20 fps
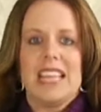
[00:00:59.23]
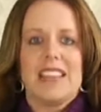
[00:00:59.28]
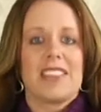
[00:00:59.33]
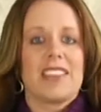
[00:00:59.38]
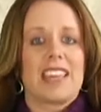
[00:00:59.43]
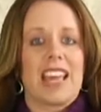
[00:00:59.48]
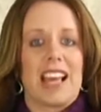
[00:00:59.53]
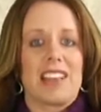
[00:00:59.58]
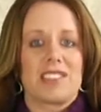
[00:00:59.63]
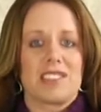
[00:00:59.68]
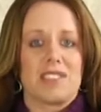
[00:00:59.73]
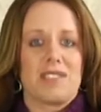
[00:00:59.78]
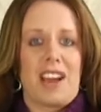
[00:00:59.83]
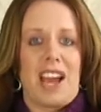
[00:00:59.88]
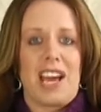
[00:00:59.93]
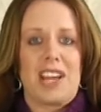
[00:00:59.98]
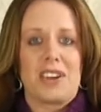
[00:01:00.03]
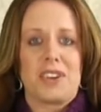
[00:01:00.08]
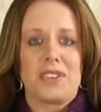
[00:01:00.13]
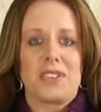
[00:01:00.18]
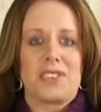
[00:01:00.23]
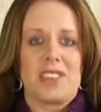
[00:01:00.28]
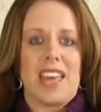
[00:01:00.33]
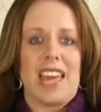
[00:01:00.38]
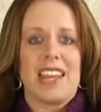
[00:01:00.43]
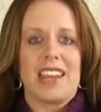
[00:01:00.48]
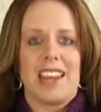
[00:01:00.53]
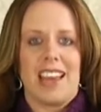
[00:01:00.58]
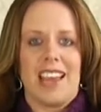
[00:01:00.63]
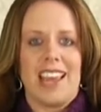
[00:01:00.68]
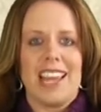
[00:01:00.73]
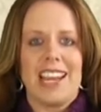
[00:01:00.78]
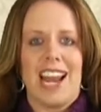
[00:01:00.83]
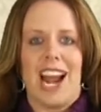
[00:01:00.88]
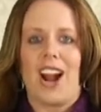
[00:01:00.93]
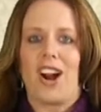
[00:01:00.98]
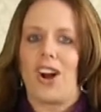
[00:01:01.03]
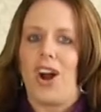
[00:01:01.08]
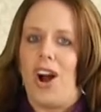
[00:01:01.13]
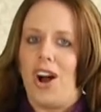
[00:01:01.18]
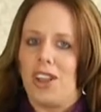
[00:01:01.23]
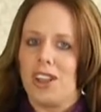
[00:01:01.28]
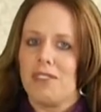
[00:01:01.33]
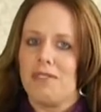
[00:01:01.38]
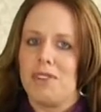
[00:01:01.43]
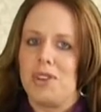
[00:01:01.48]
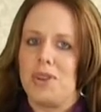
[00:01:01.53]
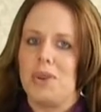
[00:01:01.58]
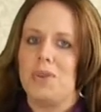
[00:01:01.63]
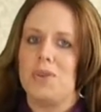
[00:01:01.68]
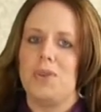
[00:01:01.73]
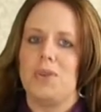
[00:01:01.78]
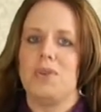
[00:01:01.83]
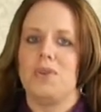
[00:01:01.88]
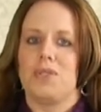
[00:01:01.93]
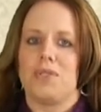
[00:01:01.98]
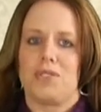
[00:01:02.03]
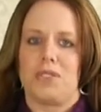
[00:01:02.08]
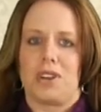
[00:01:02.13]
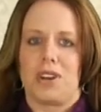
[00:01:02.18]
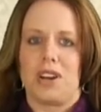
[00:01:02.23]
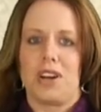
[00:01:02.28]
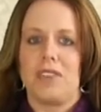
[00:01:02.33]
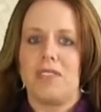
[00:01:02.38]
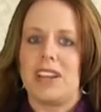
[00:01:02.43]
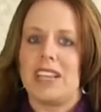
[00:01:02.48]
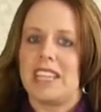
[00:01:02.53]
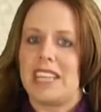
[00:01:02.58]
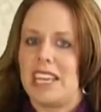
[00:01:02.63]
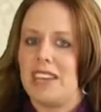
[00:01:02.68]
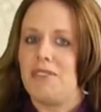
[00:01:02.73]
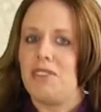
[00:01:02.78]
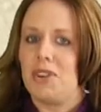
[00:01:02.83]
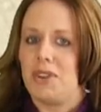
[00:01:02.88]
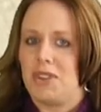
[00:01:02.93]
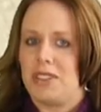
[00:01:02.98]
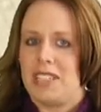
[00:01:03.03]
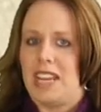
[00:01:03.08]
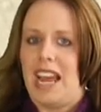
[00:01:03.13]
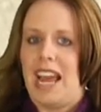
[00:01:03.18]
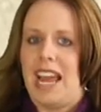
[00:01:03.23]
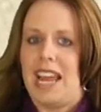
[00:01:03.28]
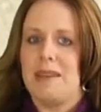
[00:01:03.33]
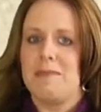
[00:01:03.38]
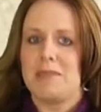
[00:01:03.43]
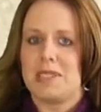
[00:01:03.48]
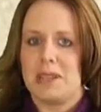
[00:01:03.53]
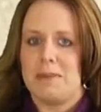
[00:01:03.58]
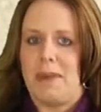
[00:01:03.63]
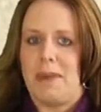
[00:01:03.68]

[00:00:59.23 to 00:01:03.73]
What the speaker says: The guest of honors that night are all of you who serve and give your time to